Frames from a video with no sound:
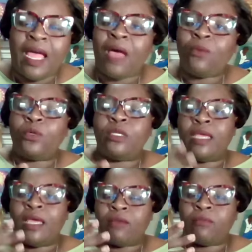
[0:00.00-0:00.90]
I
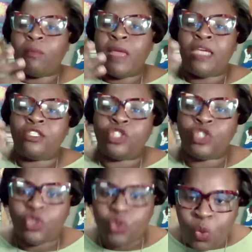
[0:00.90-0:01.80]
would have made
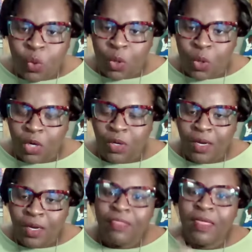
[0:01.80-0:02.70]
sure
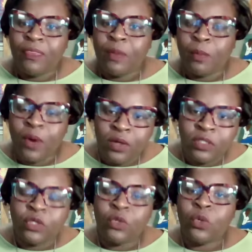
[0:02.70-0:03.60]
that the
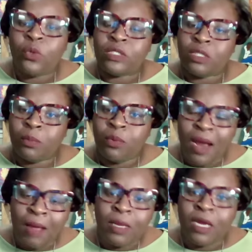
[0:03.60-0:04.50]
person who was the
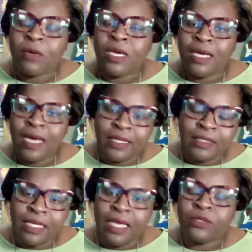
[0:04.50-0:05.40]
primary
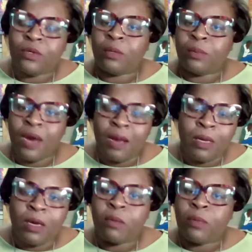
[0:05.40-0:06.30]
contact or the
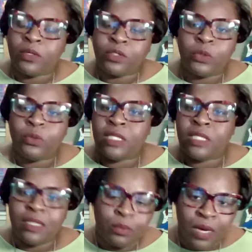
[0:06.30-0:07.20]
primary person who
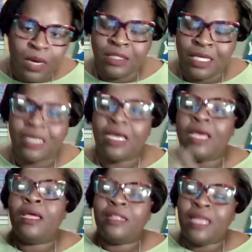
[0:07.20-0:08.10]
did the project,
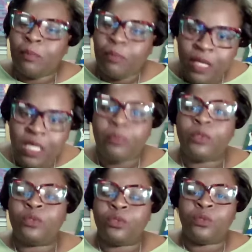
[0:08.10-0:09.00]
that
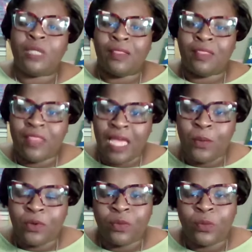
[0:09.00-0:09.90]
people knew that
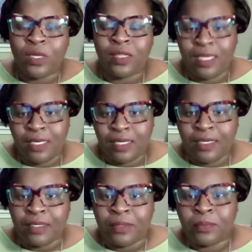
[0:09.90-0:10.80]
they were the one that
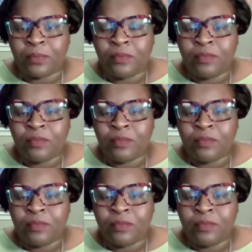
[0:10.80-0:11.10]
did it.